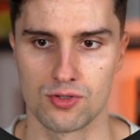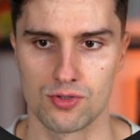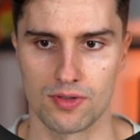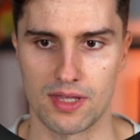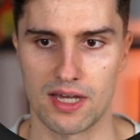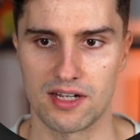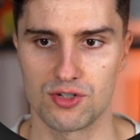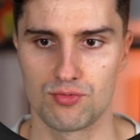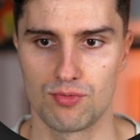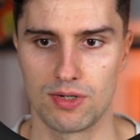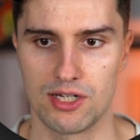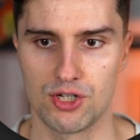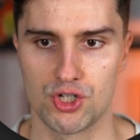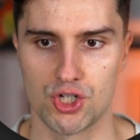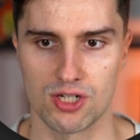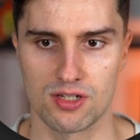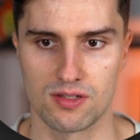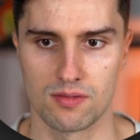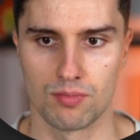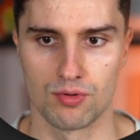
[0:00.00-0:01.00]
So that is really
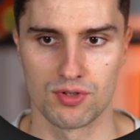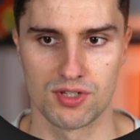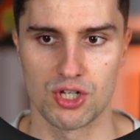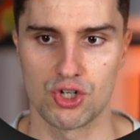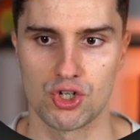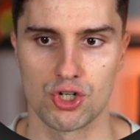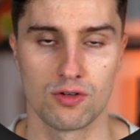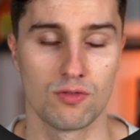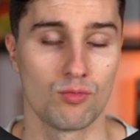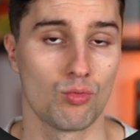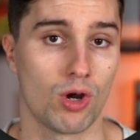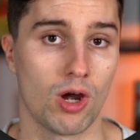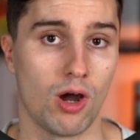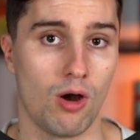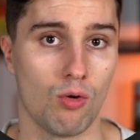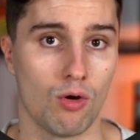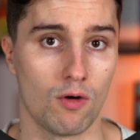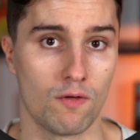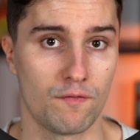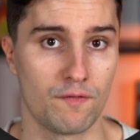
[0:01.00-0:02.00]
just the position where
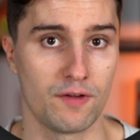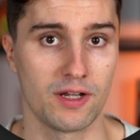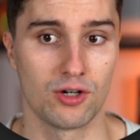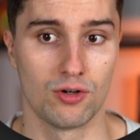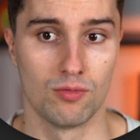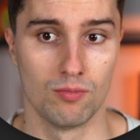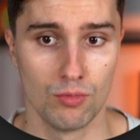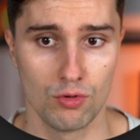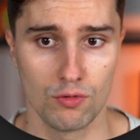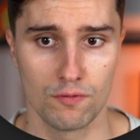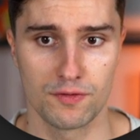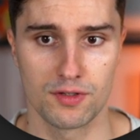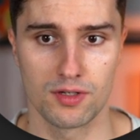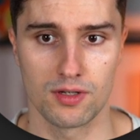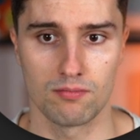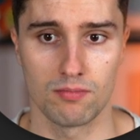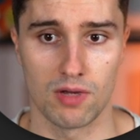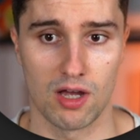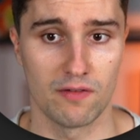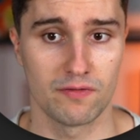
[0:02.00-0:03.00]
our finger moved
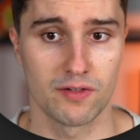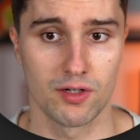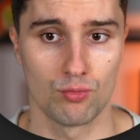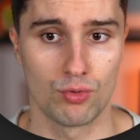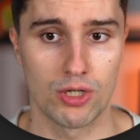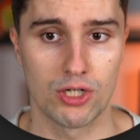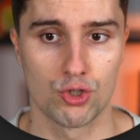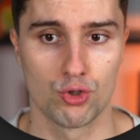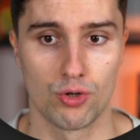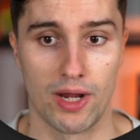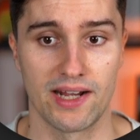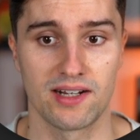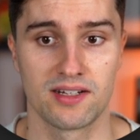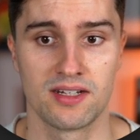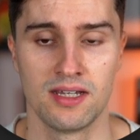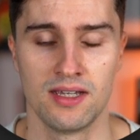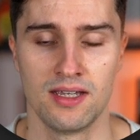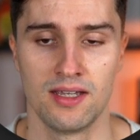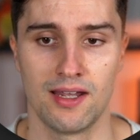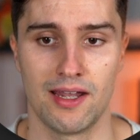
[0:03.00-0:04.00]
after we
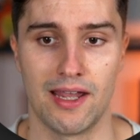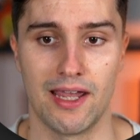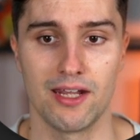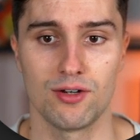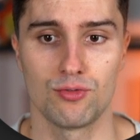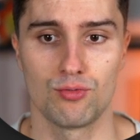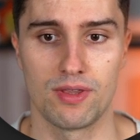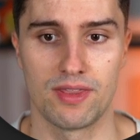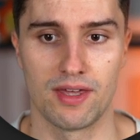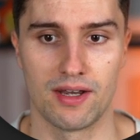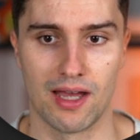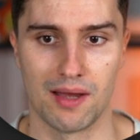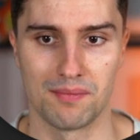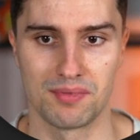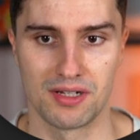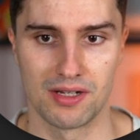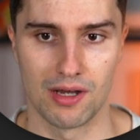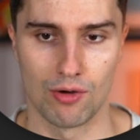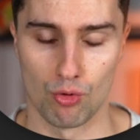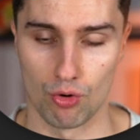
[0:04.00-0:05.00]
dragged, and we then
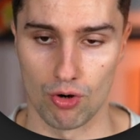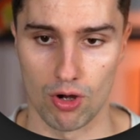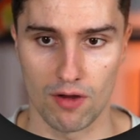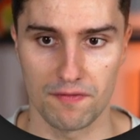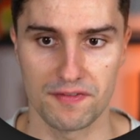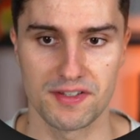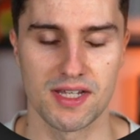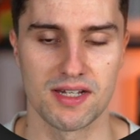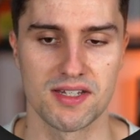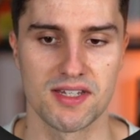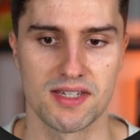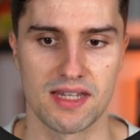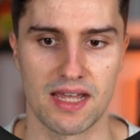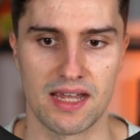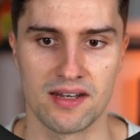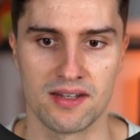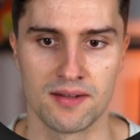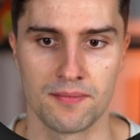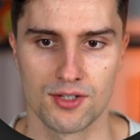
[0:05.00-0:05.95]
update our offset state.